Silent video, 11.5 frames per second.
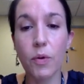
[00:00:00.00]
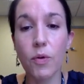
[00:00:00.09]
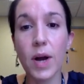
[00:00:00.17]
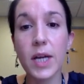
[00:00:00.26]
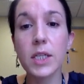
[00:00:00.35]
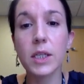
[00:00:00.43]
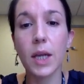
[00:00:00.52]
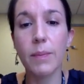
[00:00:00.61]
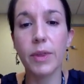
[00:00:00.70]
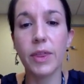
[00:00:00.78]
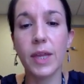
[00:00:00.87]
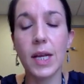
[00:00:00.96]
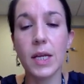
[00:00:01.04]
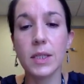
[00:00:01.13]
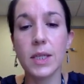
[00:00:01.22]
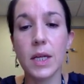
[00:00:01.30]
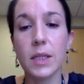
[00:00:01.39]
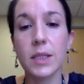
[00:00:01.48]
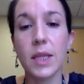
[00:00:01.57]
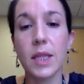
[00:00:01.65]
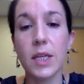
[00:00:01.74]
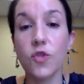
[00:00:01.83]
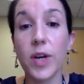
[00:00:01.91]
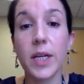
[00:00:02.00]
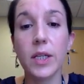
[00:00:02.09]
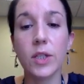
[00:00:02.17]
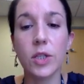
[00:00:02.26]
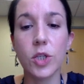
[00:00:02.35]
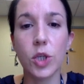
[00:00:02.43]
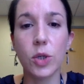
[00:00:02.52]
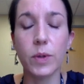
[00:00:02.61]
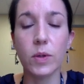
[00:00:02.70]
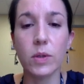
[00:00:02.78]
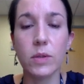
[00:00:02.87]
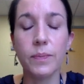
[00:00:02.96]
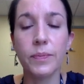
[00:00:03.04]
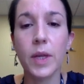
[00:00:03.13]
parietal epithelial cells and then draining to the tubules.